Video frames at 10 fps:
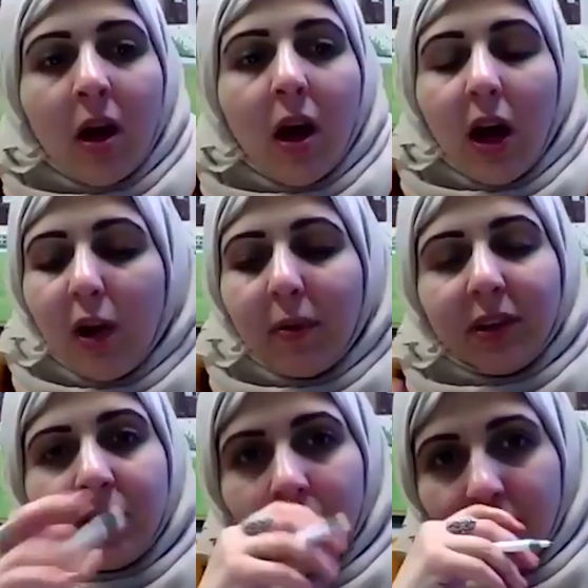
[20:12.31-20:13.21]
How about
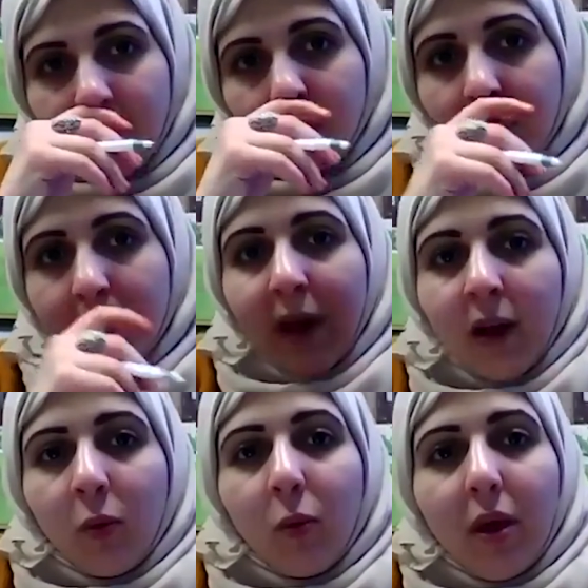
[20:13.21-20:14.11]
in your food
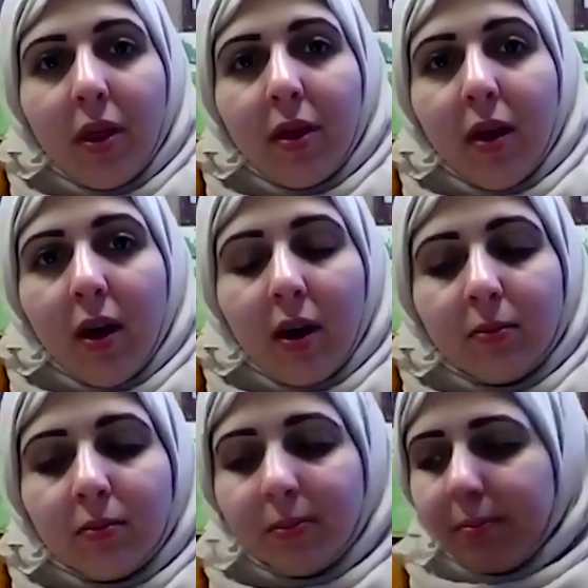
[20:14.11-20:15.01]
bank with,
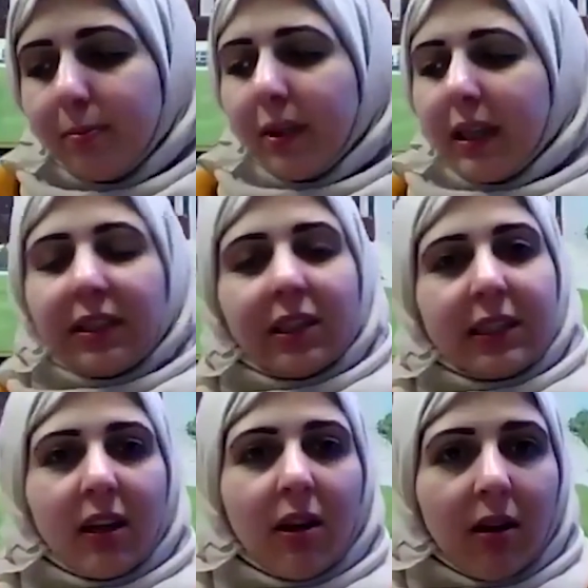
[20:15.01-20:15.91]
because there's
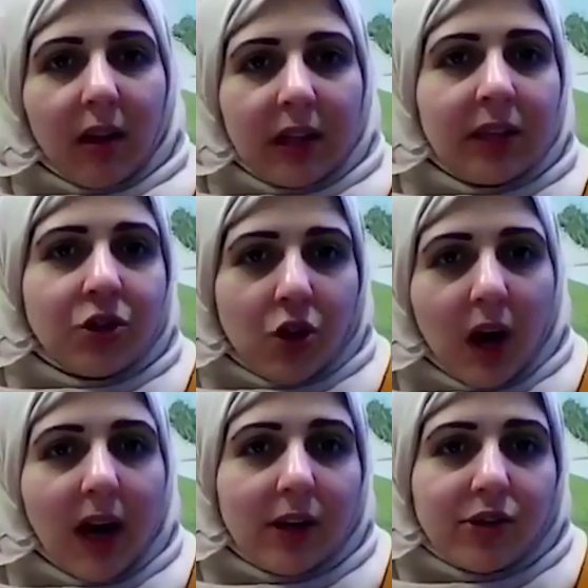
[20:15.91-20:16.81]
still an
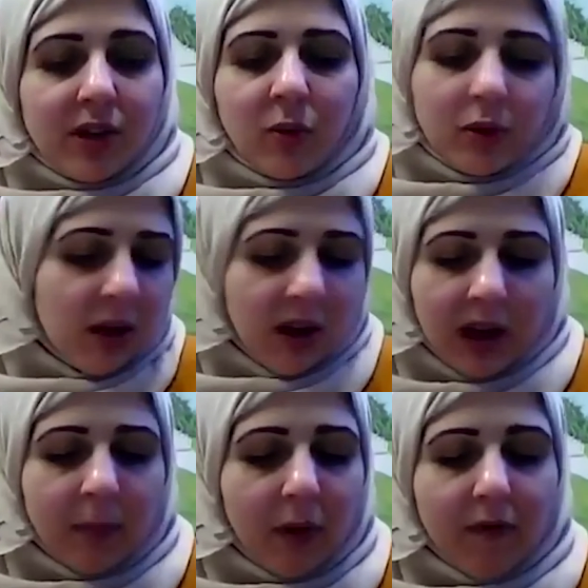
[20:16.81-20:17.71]
interaction, and we're
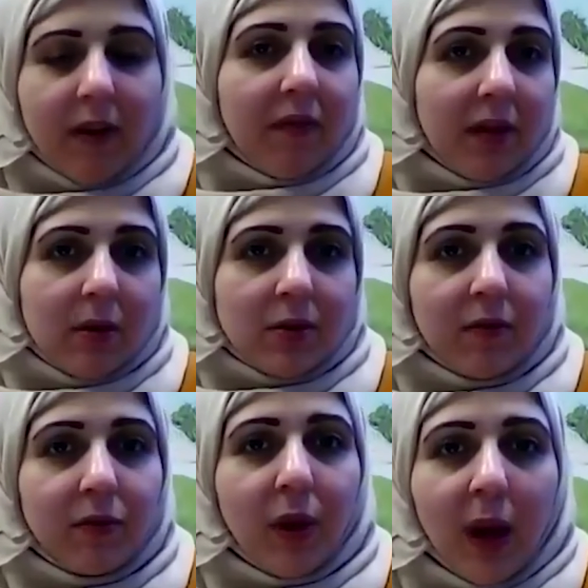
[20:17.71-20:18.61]
talking about 5,000
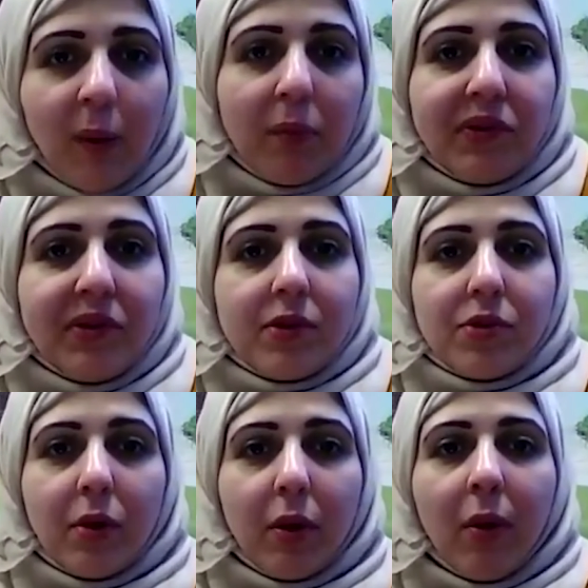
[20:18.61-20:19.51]
food hampers here.
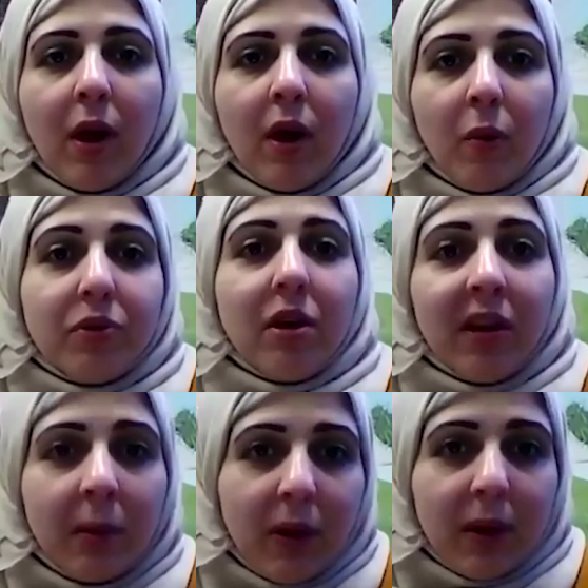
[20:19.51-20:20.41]
So we're
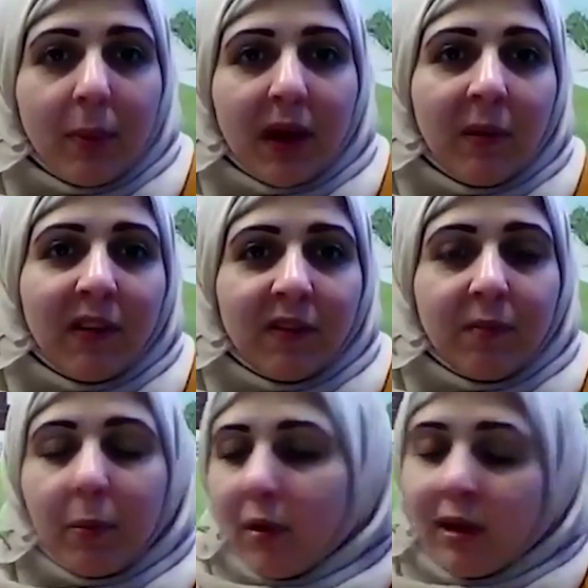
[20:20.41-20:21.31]
talking about a big amount of
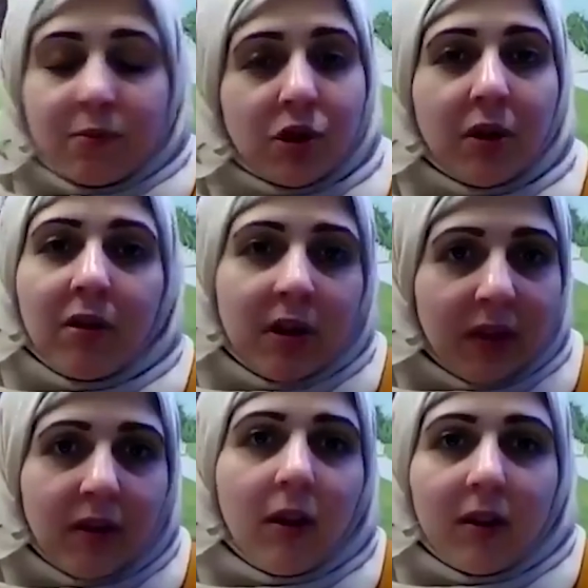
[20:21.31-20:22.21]
people, and I'm sure they're not
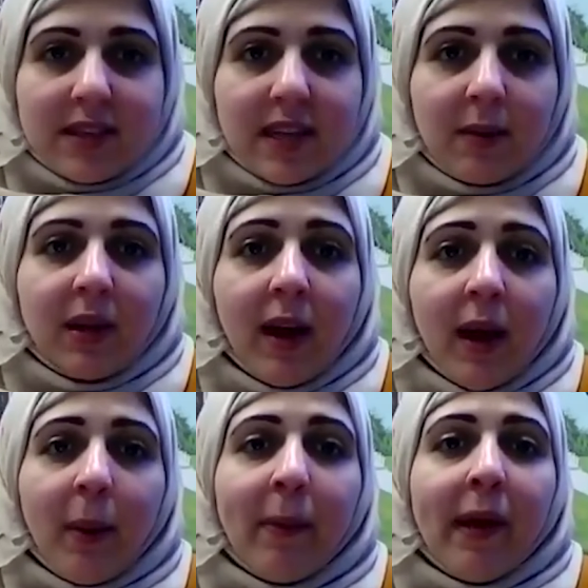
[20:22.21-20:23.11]
there all the same
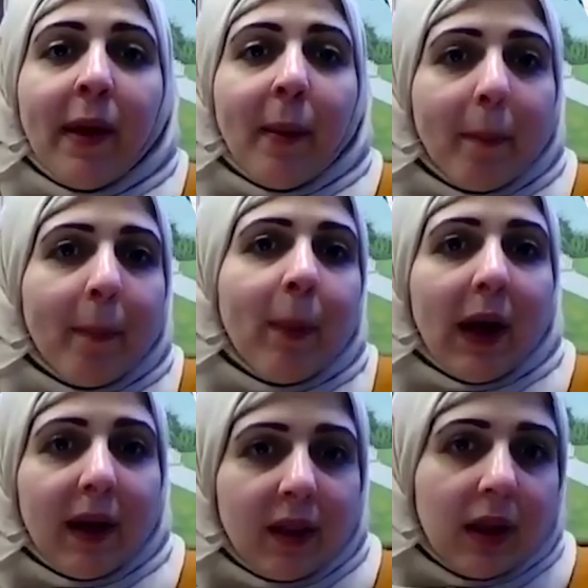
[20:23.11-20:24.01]
time,
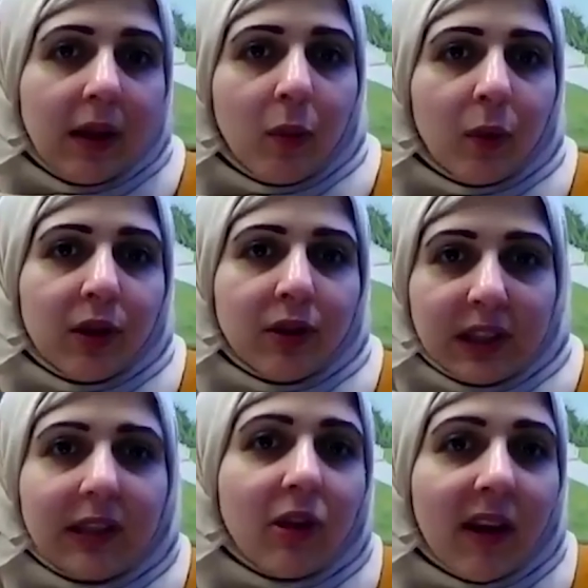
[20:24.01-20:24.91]
but we're
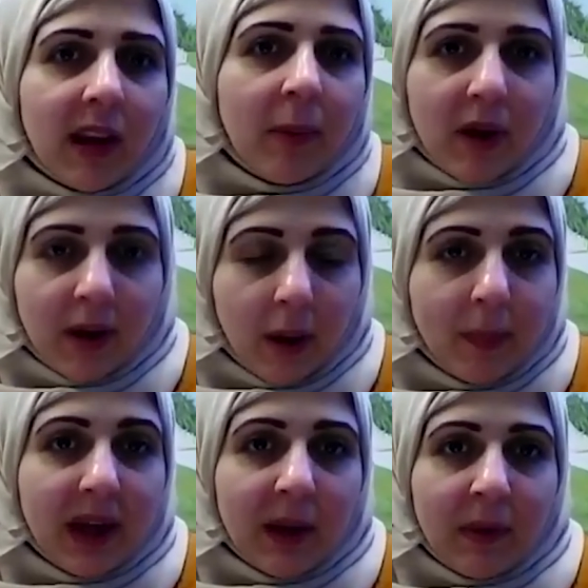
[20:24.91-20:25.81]
still talking about a
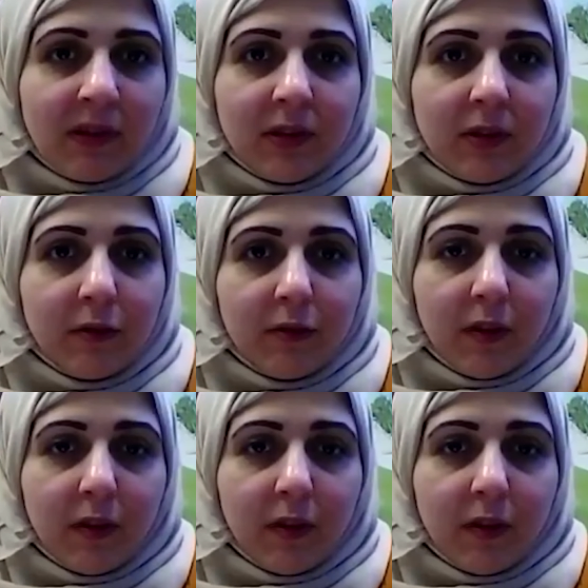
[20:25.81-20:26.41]
big amount of